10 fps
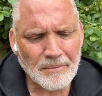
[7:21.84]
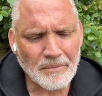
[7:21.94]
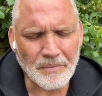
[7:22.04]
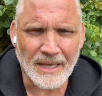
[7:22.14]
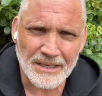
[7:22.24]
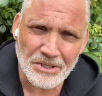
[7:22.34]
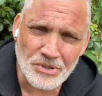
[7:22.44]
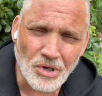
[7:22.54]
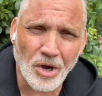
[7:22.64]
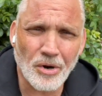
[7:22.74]
that
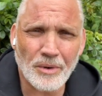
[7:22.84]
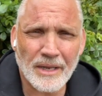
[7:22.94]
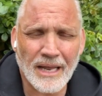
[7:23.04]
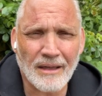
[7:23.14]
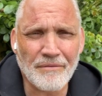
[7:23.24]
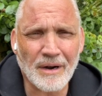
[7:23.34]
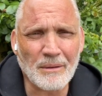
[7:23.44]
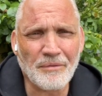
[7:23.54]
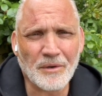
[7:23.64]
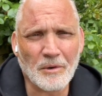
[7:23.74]
story, and I have
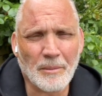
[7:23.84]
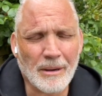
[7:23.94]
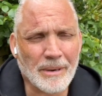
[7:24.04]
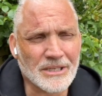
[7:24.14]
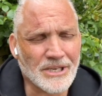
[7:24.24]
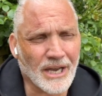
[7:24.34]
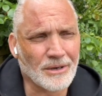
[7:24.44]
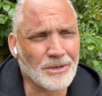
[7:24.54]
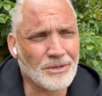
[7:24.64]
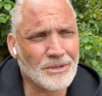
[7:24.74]
very few about my
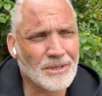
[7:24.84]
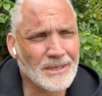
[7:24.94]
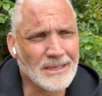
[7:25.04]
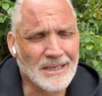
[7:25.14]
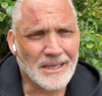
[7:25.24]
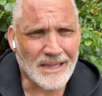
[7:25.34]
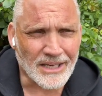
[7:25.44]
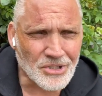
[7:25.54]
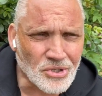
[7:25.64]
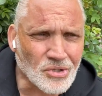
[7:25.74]
childhood,
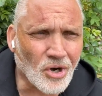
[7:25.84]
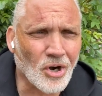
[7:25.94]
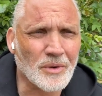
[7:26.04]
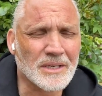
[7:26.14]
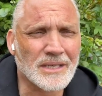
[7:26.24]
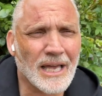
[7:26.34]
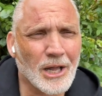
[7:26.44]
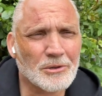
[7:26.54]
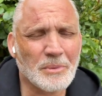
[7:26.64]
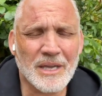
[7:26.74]
that story has
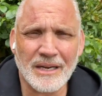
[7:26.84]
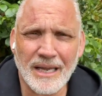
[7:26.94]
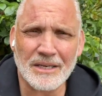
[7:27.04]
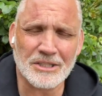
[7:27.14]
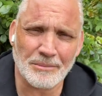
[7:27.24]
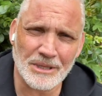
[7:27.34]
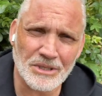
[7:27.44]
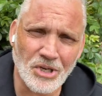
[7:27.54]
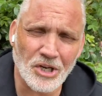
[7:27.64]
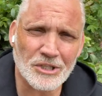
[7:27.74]
helped me connect some of the
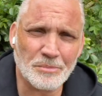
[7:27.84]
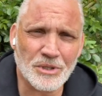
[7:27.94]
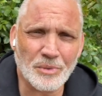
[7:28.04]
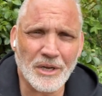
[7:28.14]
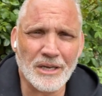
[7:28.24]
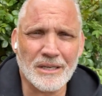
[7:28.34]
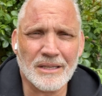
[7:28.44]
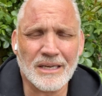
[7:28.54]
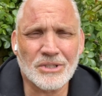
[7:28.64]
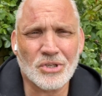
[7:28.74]
dots between
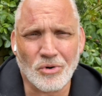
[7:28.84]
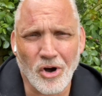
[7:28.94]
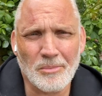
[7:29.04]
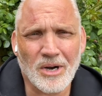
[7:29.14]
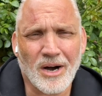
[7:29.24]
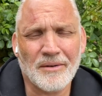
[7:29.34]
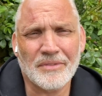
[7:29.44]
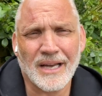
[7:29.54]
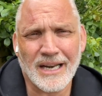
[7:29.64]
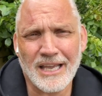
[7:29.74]
the trauma of
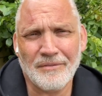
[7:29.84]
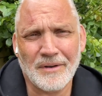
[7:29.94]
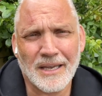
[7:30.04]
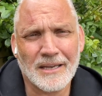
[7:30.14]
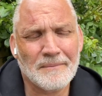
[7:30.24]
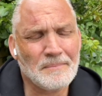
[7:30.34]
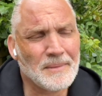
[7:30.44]
that evening